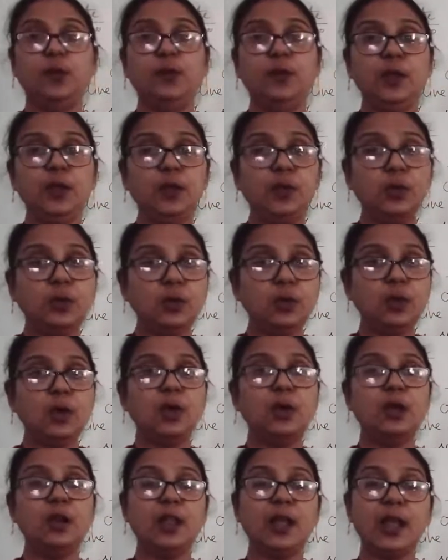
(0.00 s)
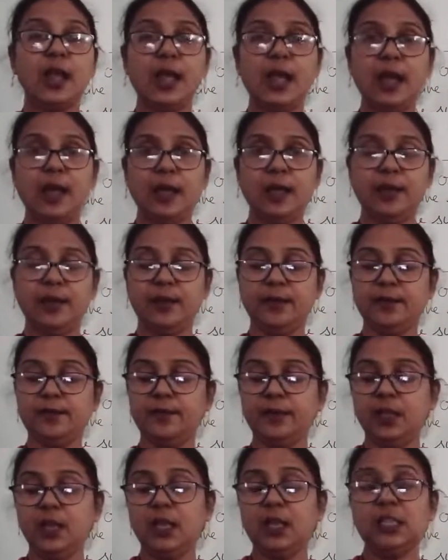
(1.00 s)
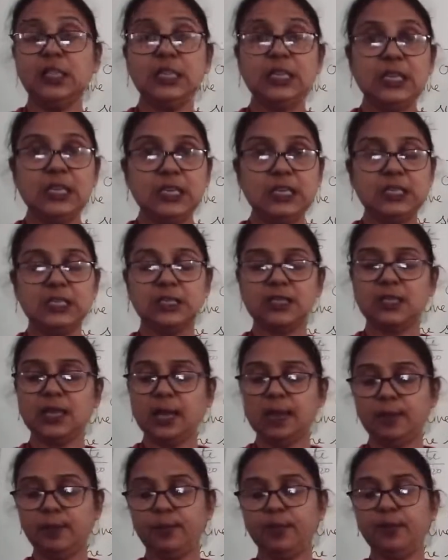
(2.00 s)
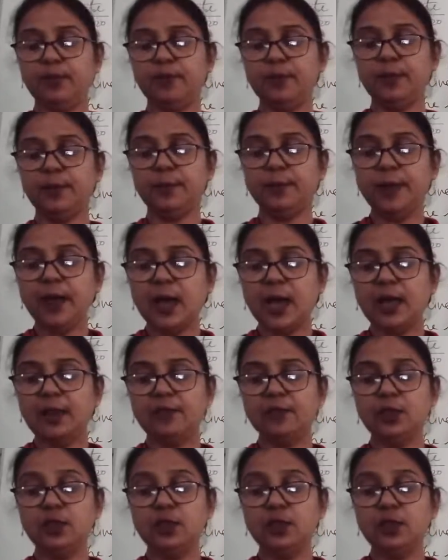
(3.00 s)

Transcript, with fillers: we do not have these type of the power.